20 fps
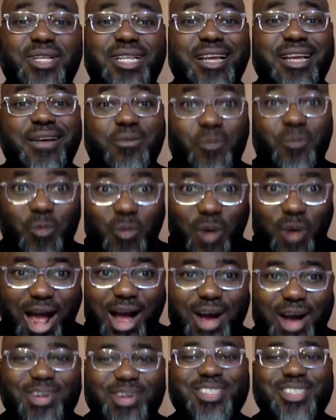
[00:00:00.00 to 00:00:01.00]
I was like,
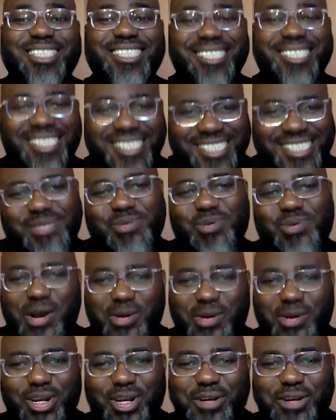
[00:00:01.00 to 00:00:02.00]
wow, this is where
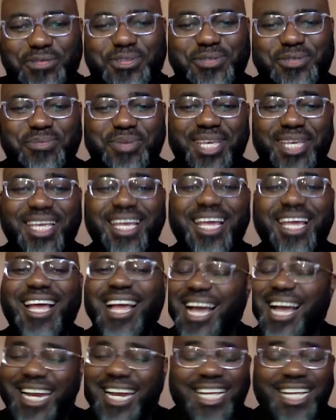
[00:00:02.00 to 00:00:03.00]
I would love to be.
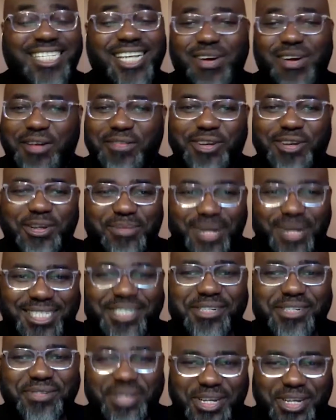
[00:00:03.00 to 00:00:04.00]
And that's how I found
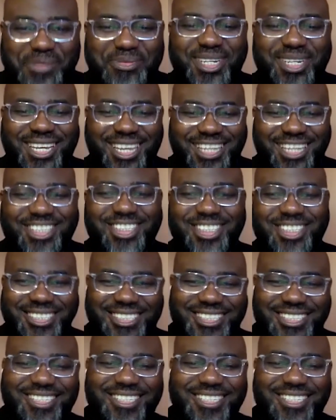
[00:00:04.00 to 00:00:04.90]
myself in communication.